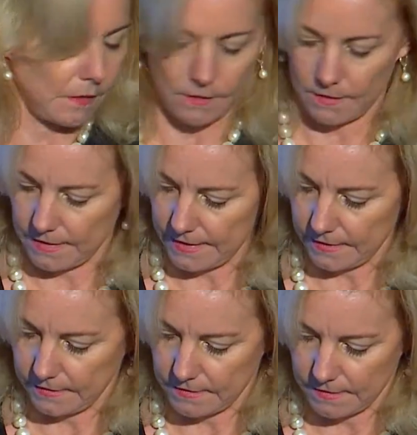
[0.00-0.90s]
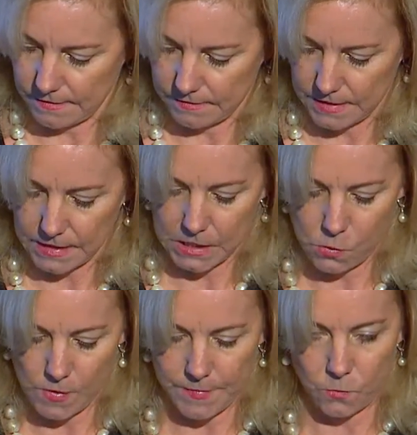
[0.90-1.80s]
or
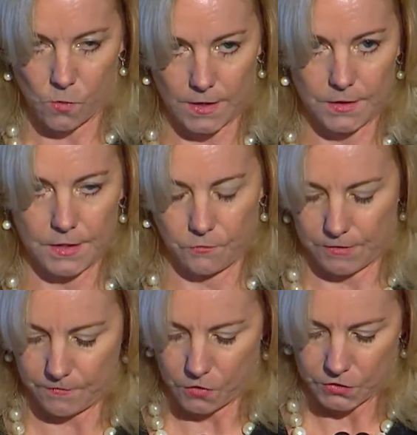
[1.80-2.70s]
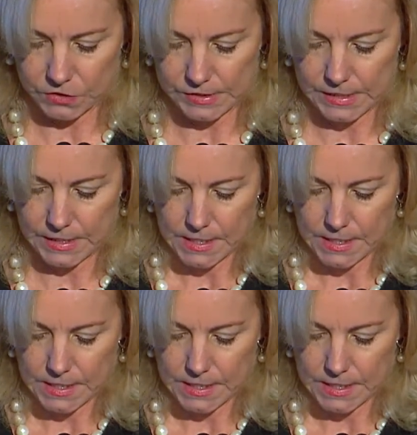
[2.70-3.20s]
equipment wired in reverse.